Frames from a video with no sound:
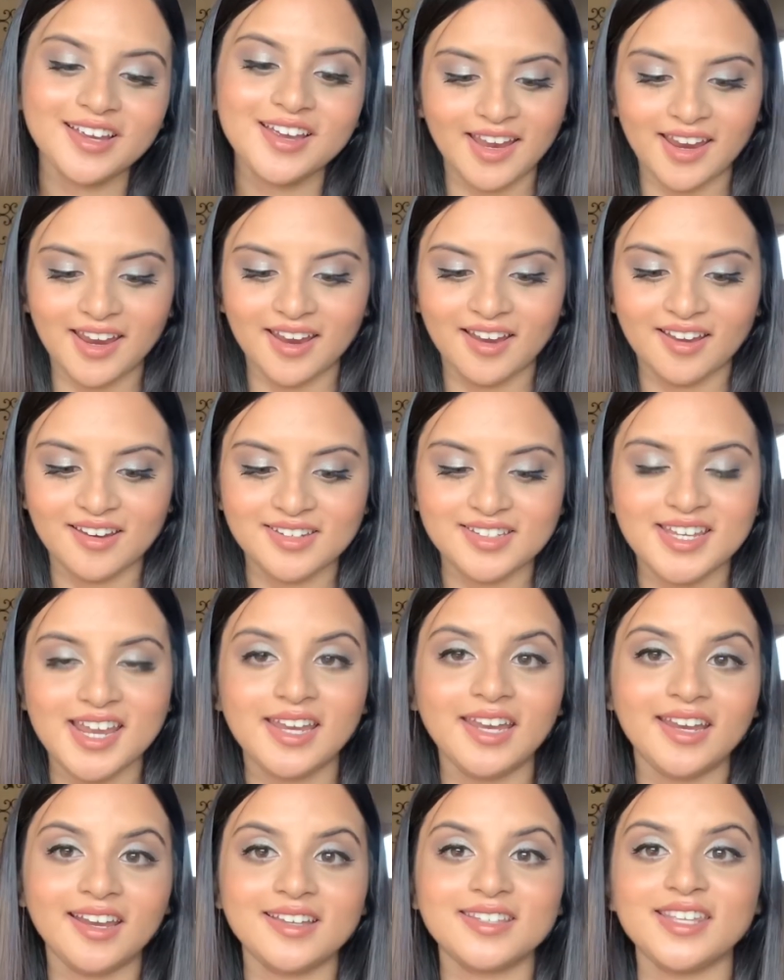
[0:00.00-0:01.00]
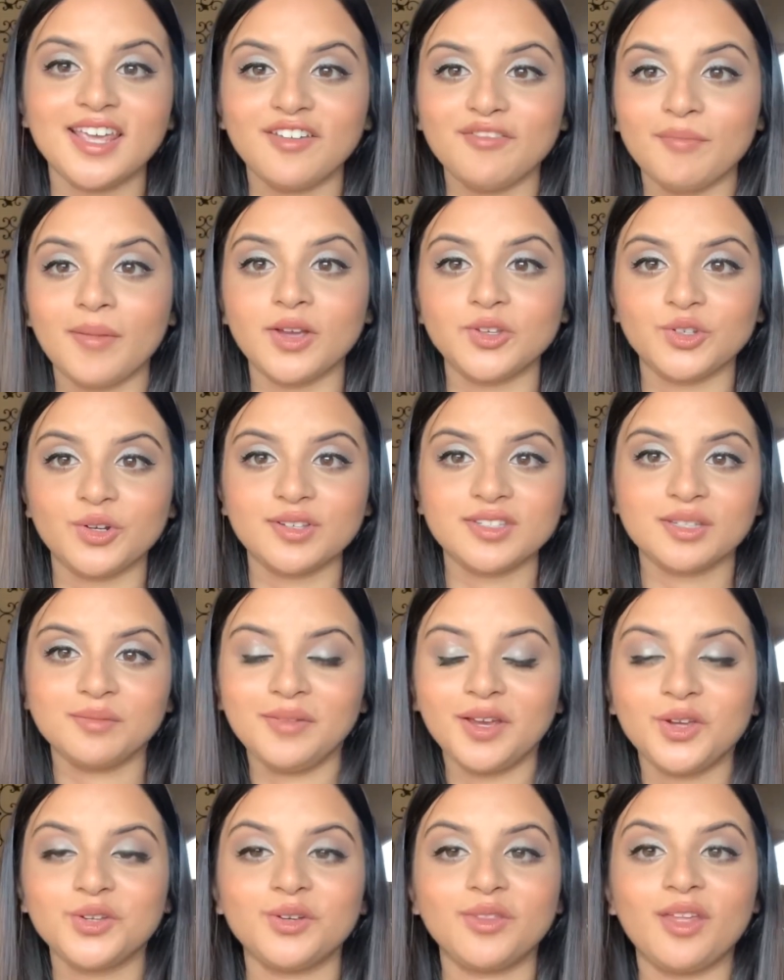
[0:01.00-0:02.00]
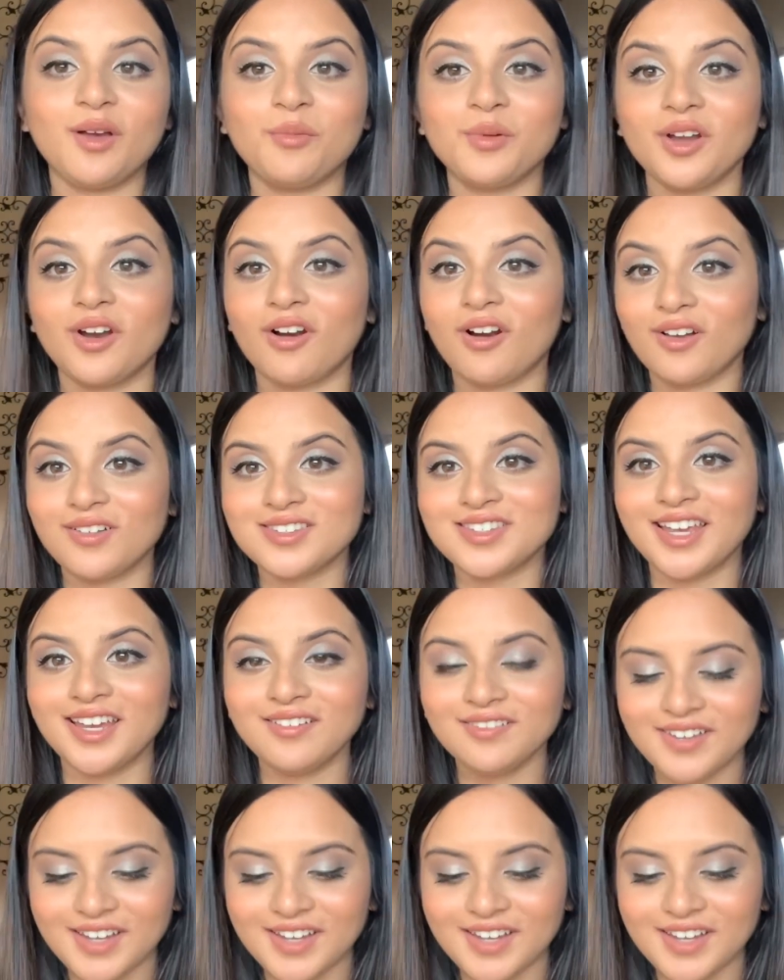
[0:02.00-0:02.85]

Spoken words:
and taking safe measures to make sure that we are all safe.